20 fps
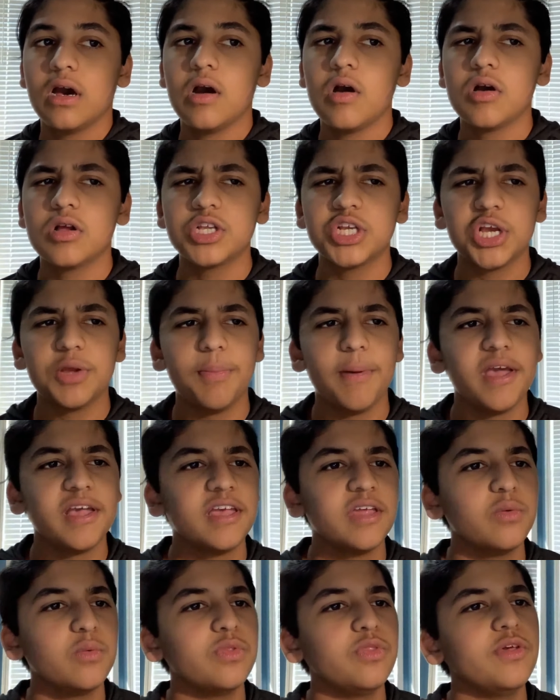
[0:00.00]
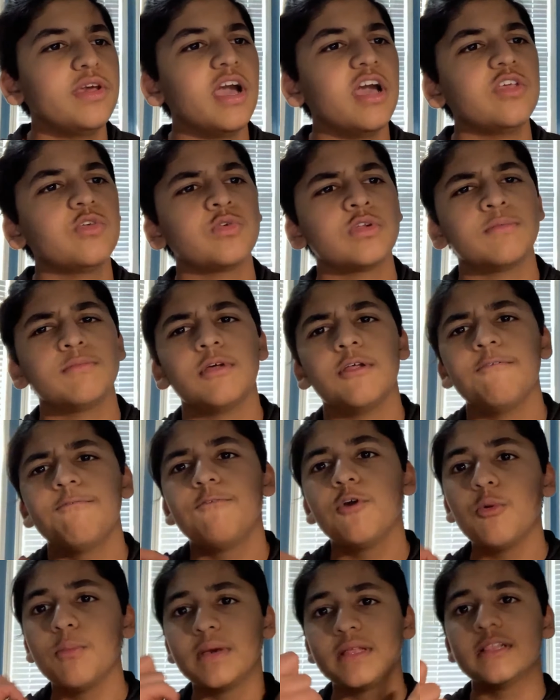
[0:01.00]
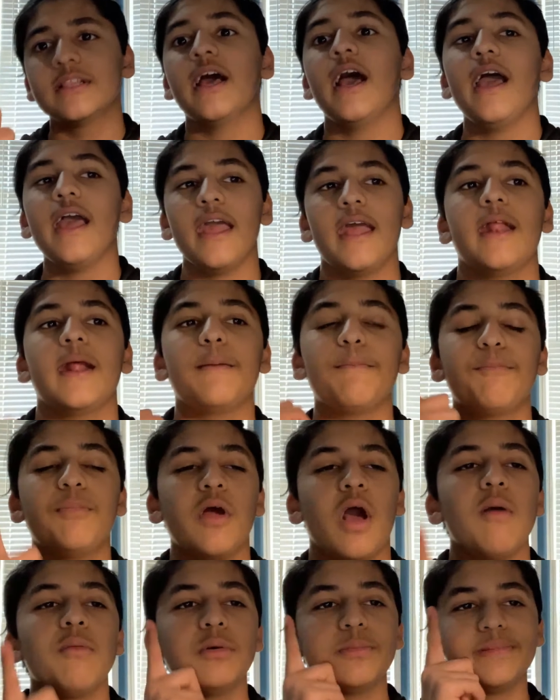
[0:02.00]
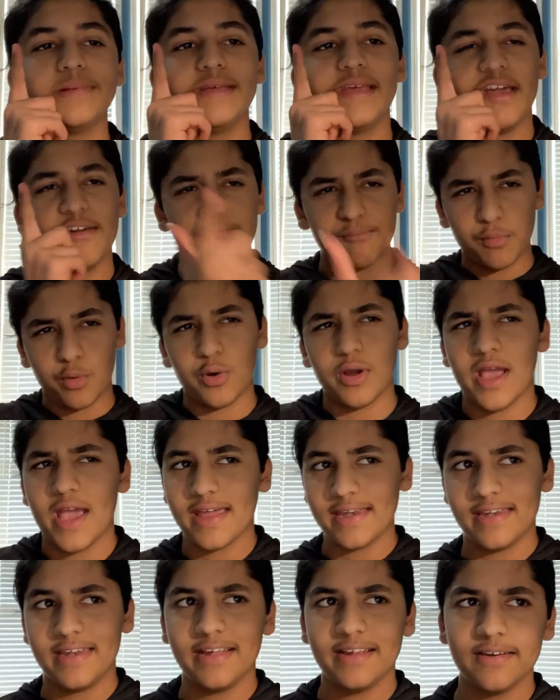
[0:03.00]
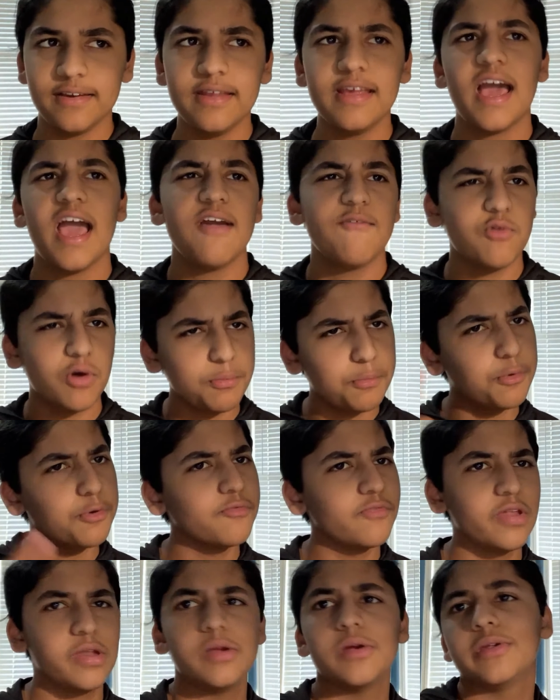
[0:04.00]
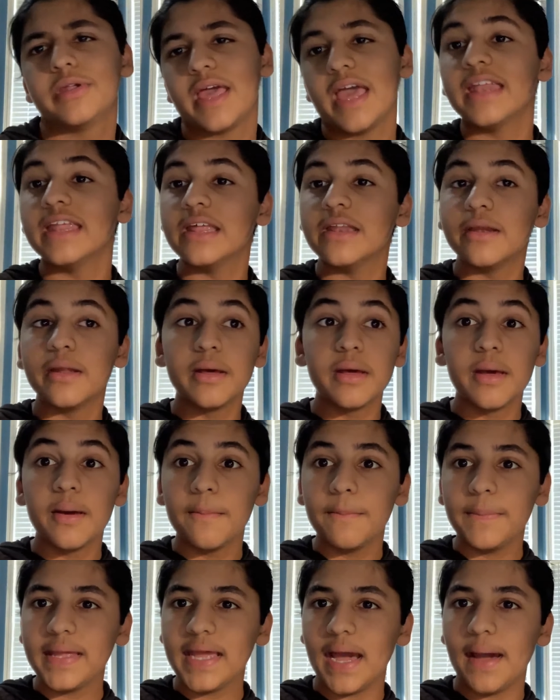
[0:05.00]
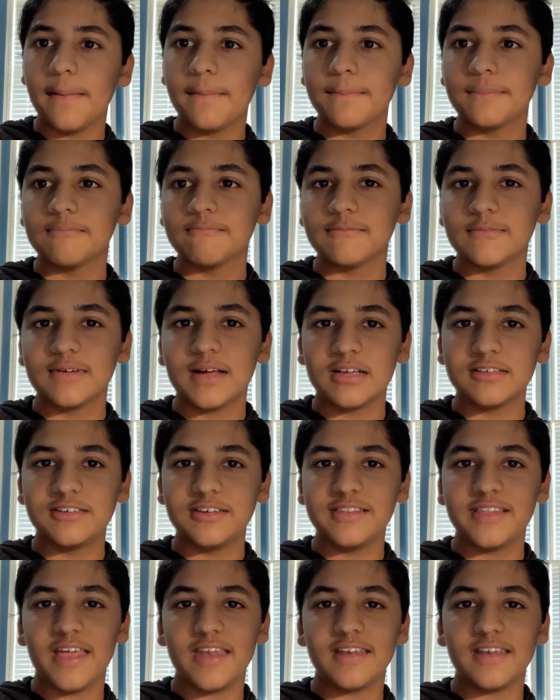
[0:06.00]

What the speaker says: I'll check back in with you guys when I'm done filming that, and I probably have more editing. Yeah, I have one more video to edit. But yeah, I'll see you